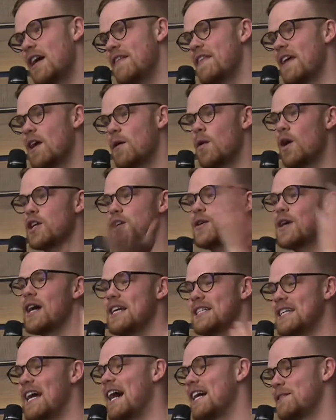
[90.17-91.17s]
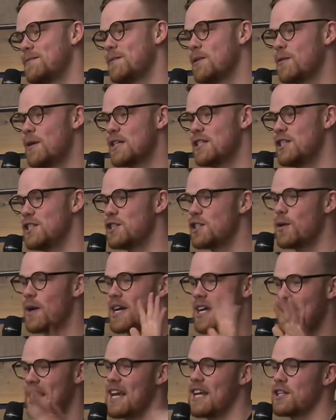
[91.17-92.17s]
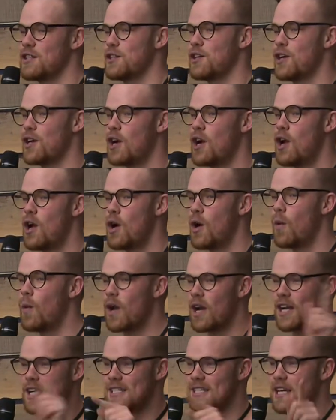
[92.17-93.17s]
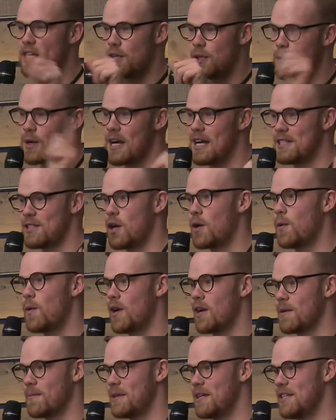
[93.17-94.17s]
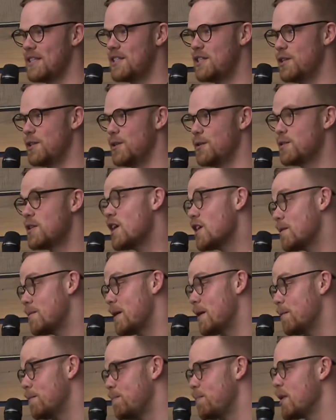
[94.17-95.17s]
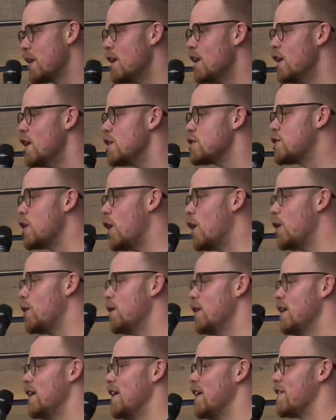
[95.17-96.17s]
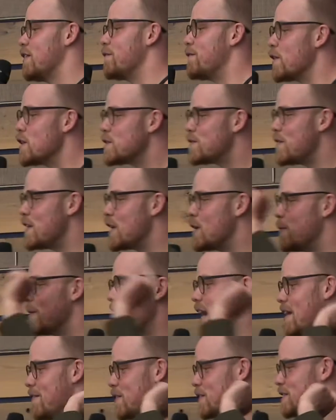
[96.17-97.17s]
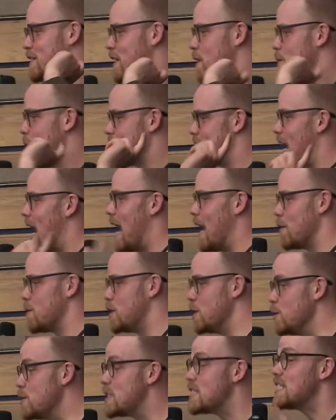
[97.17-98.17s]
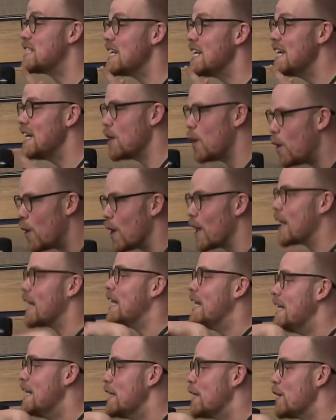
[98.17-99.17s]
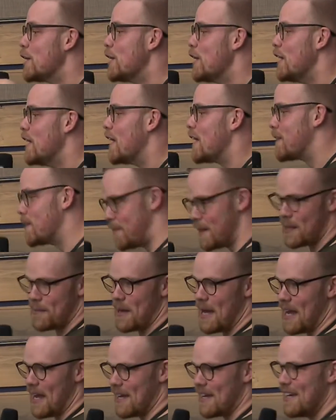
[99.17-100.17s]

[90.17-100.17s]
And then I want you guys to ask me questions so I can answer what it is that you guys are wanting me to talk about. So the first video we ever did was how to see or hear the Big Bang.